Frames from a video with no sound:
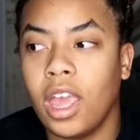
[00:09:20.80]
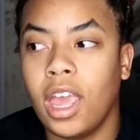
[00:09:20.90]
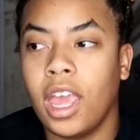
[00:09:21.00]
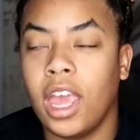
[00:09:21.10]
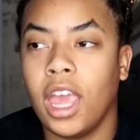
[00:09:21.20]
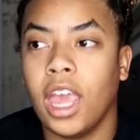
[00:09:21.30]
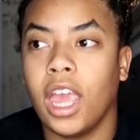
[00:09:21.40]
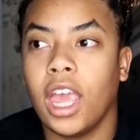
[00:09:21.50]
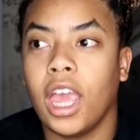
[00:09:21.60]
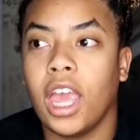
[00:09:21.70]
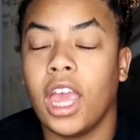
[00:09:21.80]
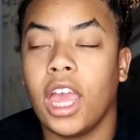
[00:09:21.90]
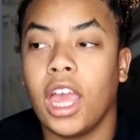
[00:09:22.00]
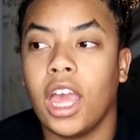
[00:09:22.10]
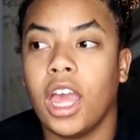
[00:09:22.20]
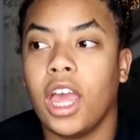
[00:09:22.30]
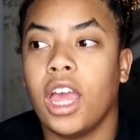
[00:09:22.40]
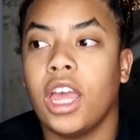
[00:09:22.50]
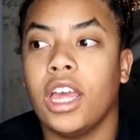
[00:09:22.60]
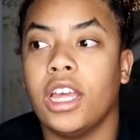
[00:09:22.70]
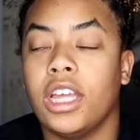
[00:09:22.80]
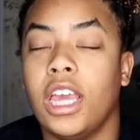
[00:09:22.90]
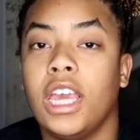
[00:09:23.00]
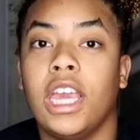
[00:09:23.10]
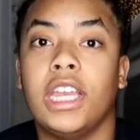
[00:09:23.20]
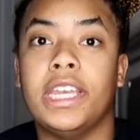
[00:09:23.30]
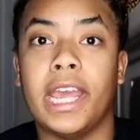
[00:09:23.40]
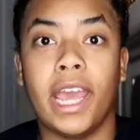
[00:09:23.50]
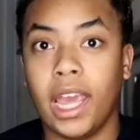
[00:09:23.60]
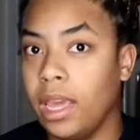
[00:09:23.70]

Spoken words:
And it get dead